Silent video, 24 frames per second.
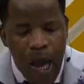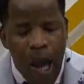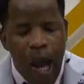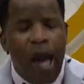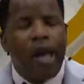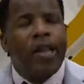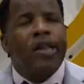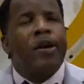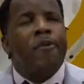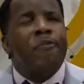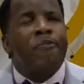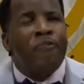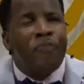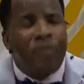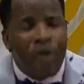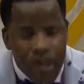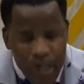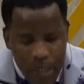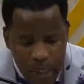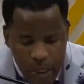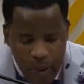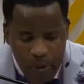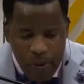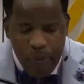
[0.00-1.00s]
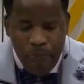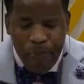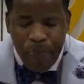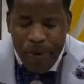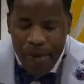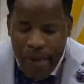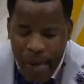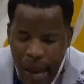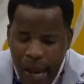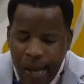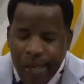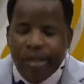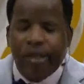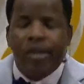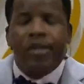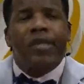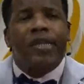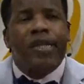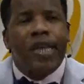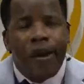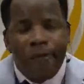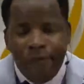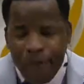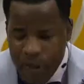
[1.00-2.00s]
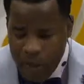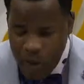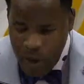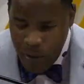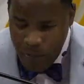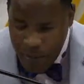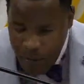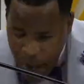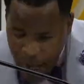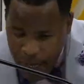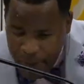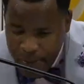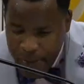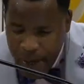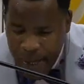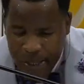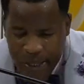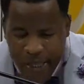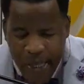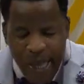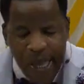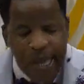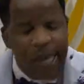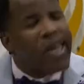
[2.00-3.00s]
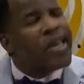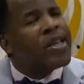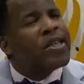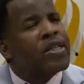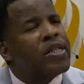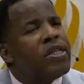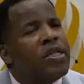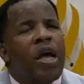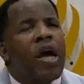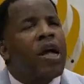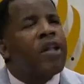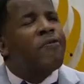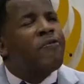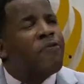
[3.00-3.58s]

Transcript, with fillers: And the principle behind the seventh commandment is not